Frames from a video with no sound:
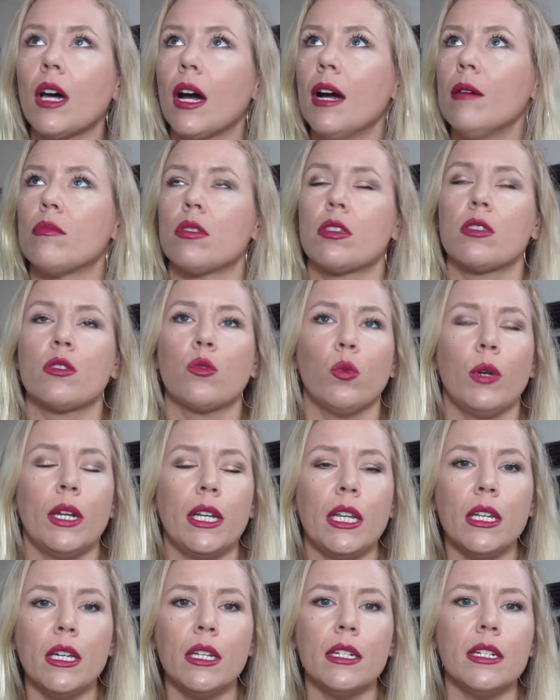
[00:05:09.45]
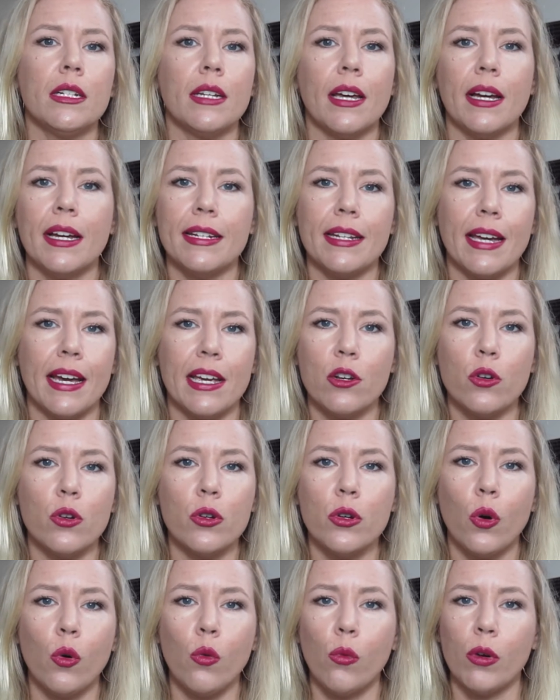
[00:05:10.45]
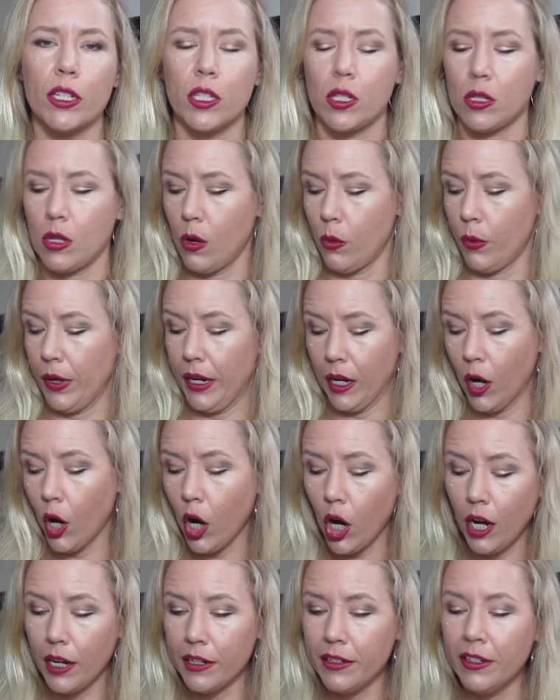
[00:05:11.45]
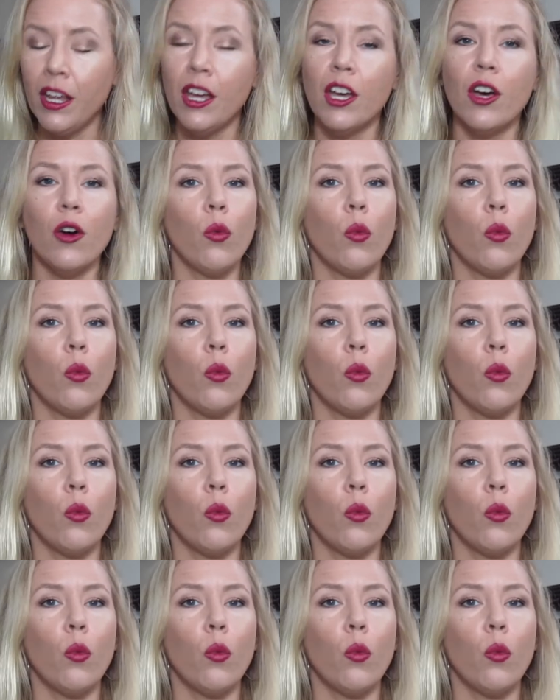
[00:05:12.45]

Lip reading: I'm sweating in the night. I don't know what's going on.